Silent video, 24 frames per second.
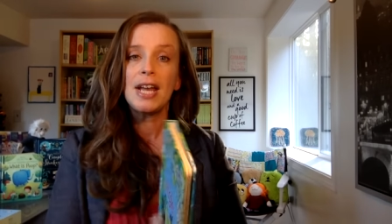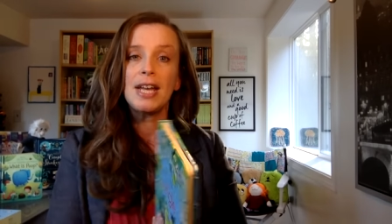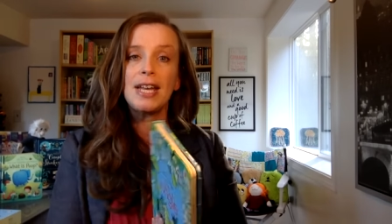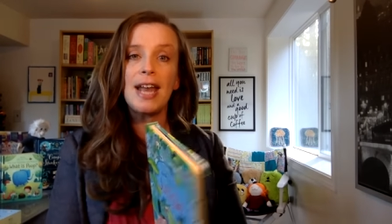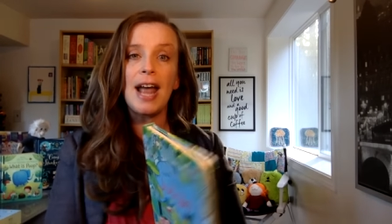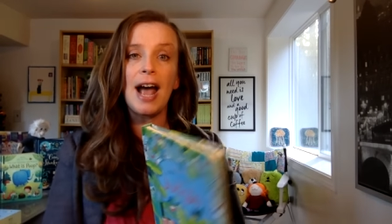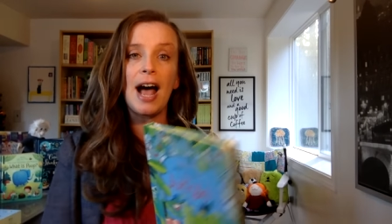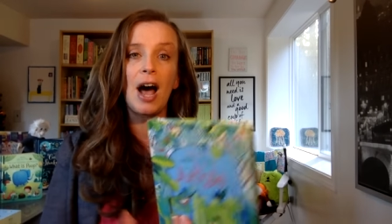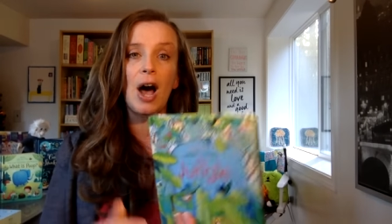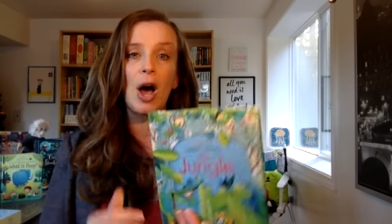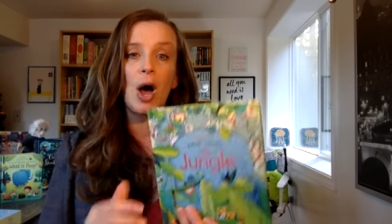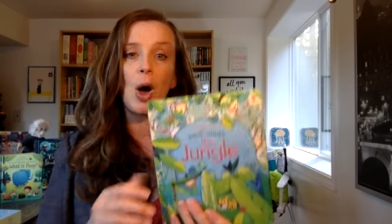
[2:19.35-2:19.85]

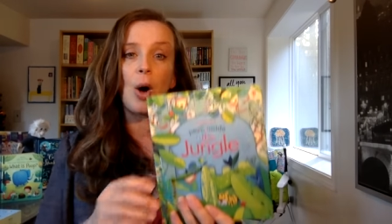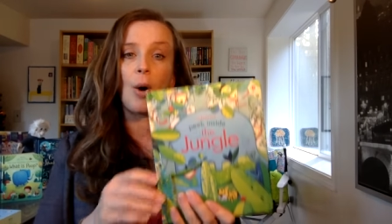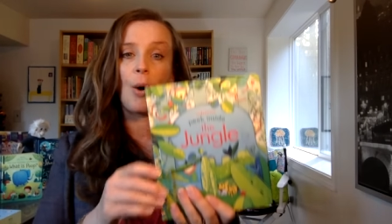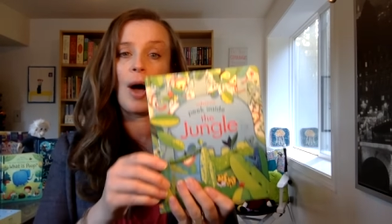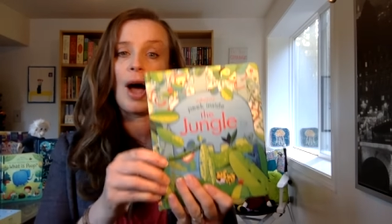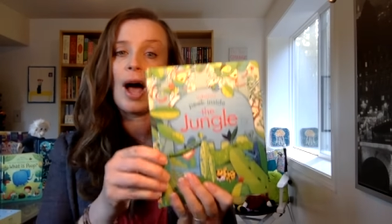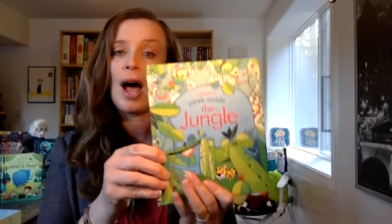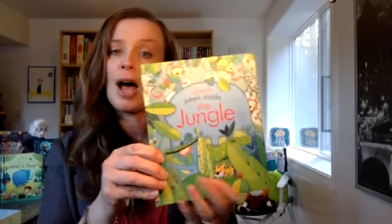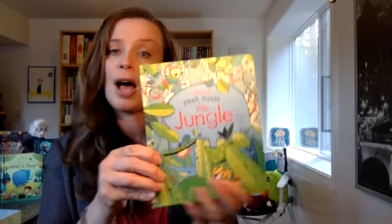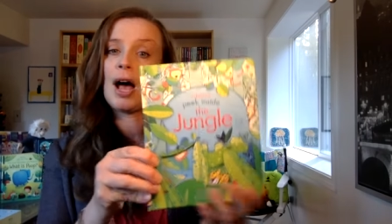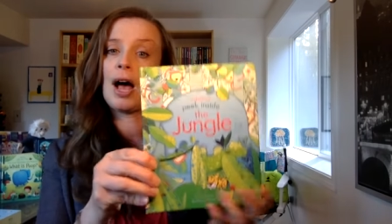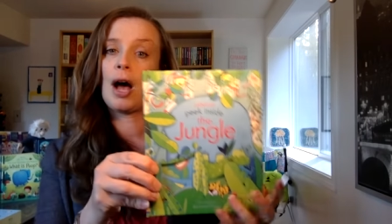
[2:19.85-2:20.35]

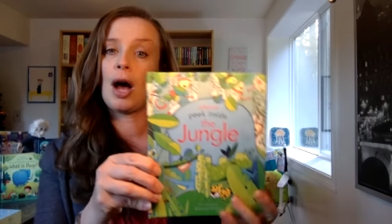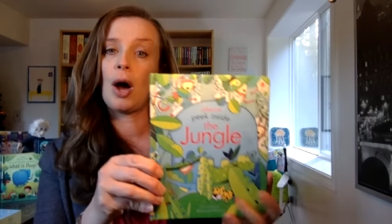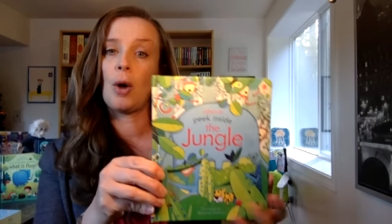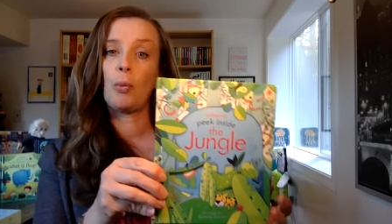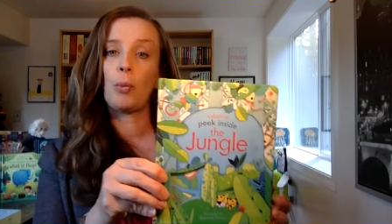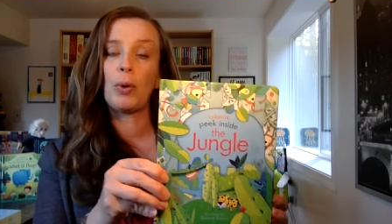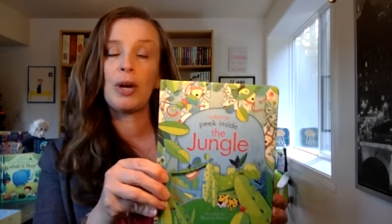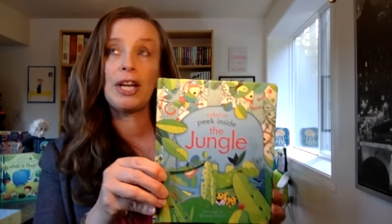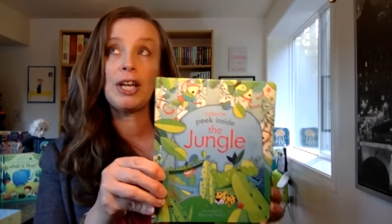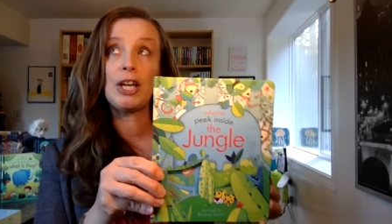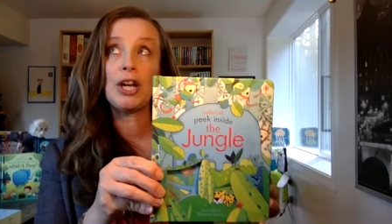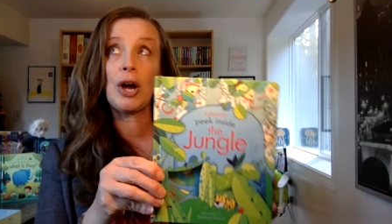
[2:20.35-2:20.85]
now,
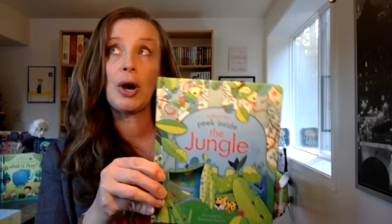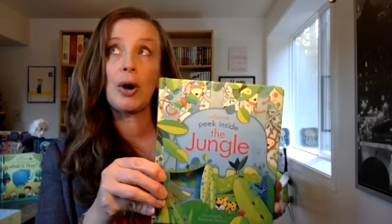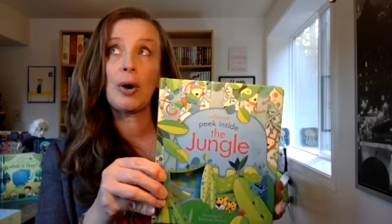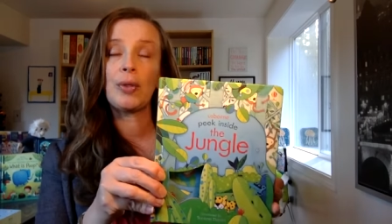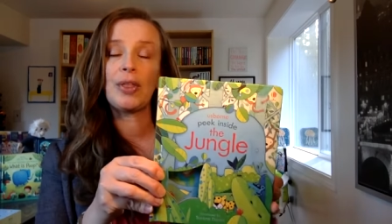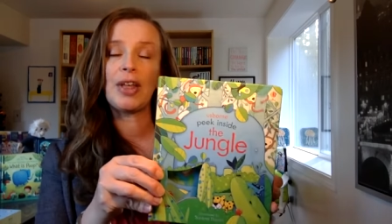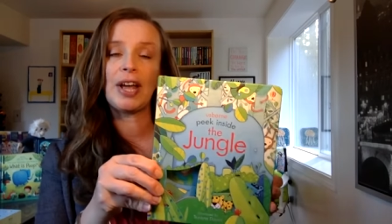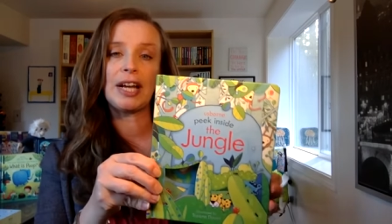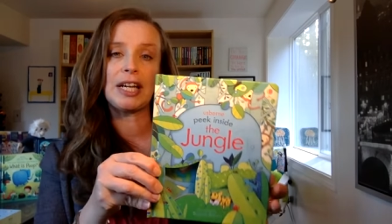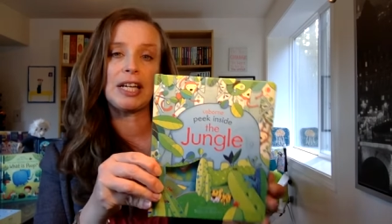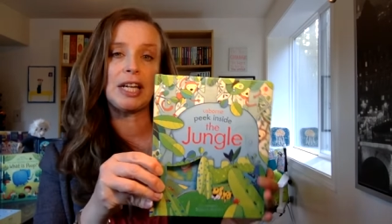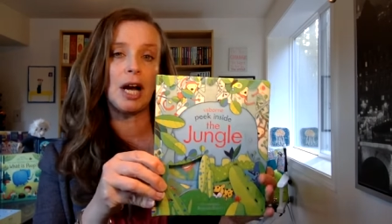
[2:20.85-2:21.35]
we
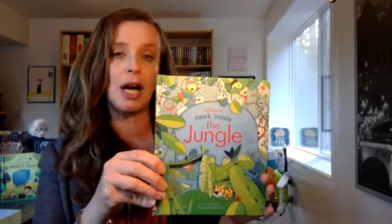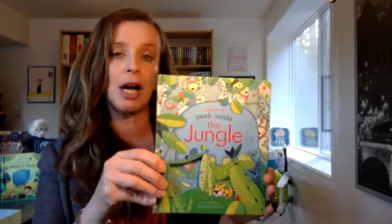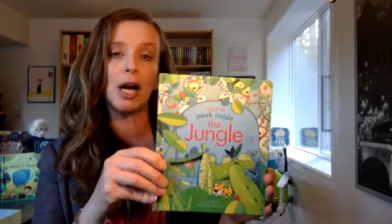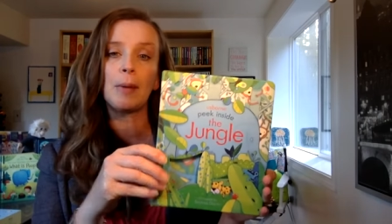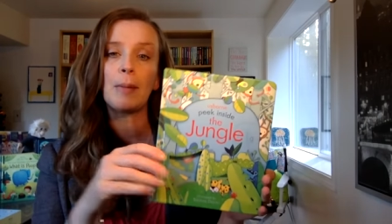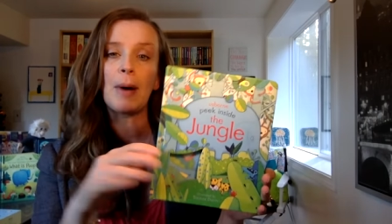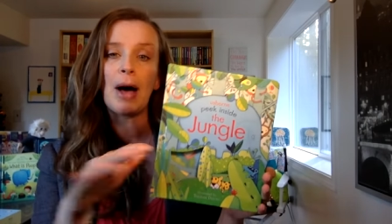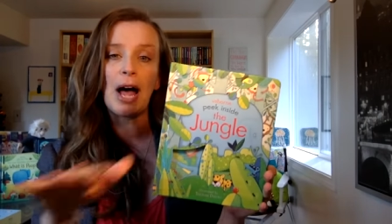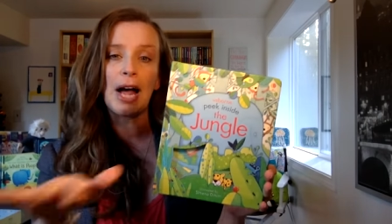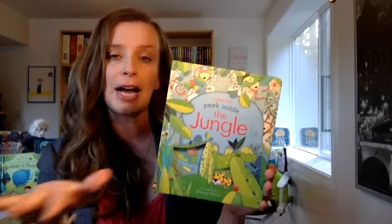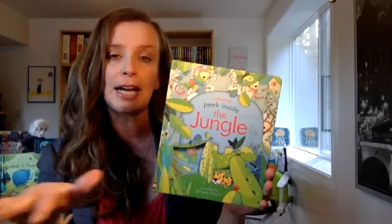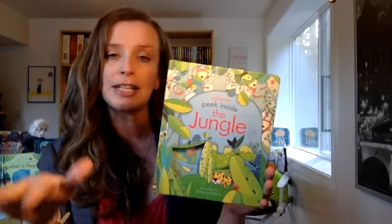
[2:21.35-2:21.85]
know that young
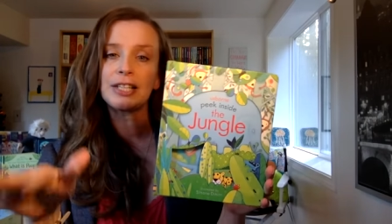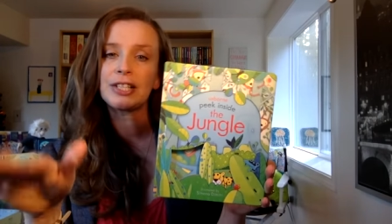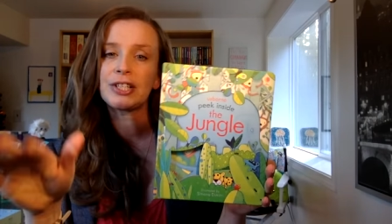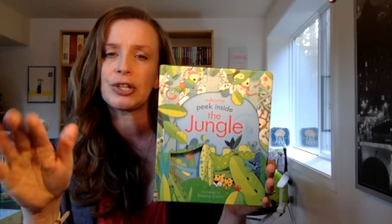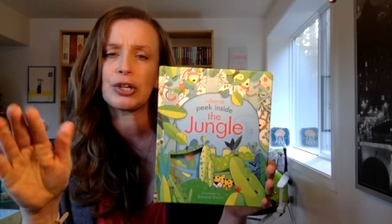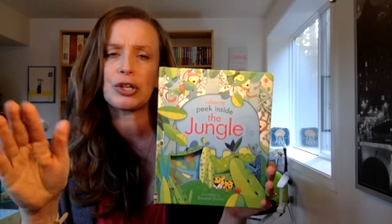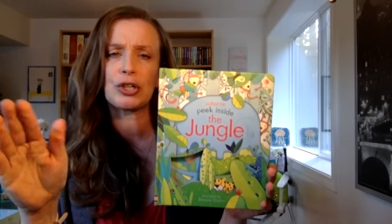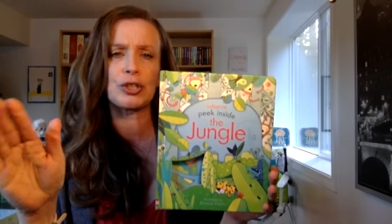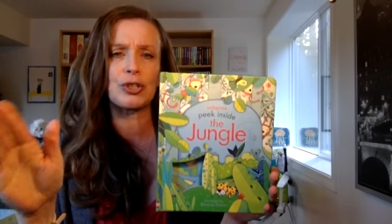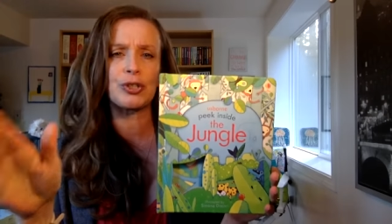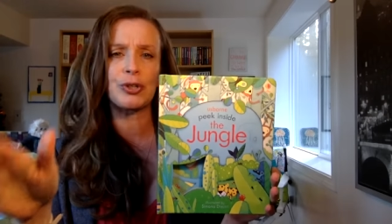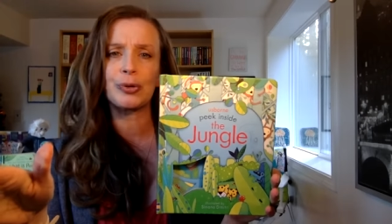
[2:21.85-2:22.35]
minds
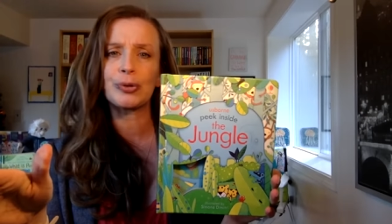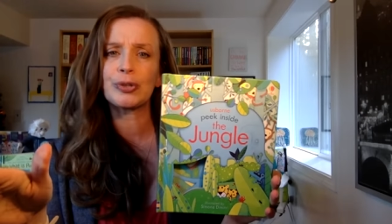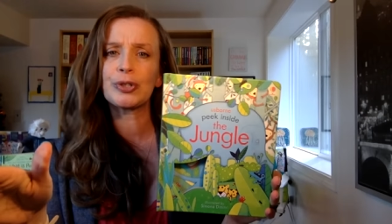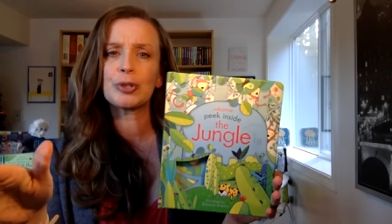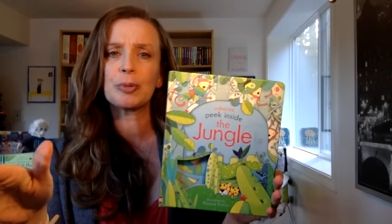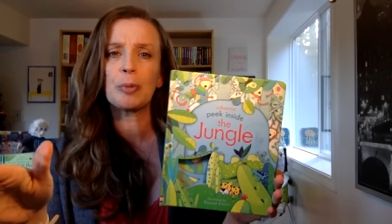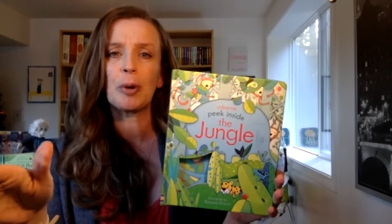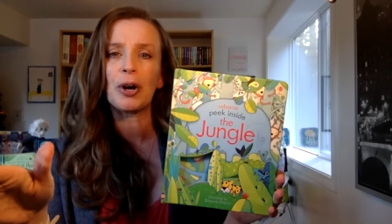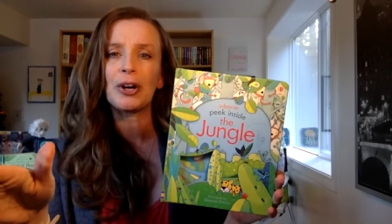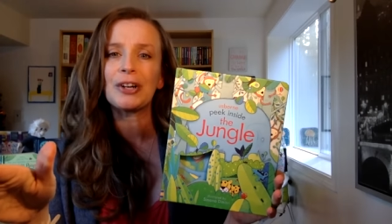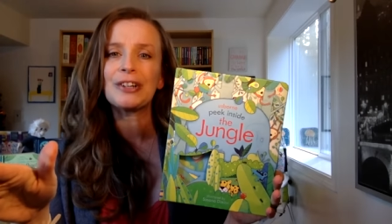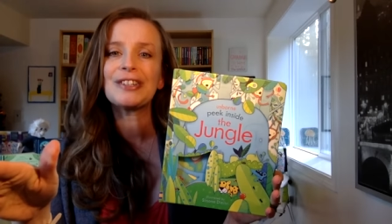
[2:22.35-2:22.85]
are so
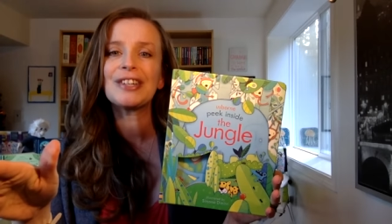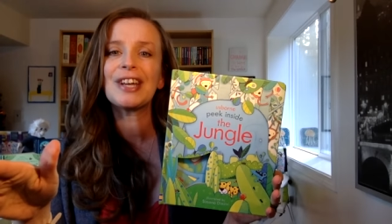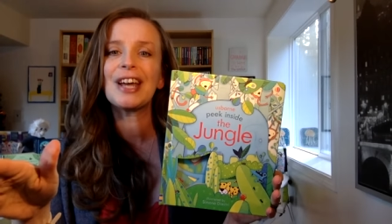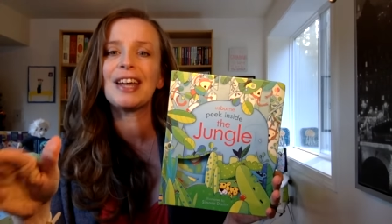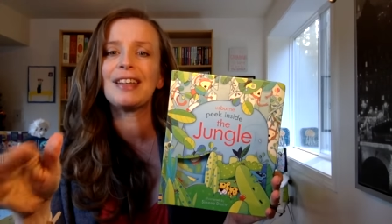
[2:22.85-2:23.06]
smart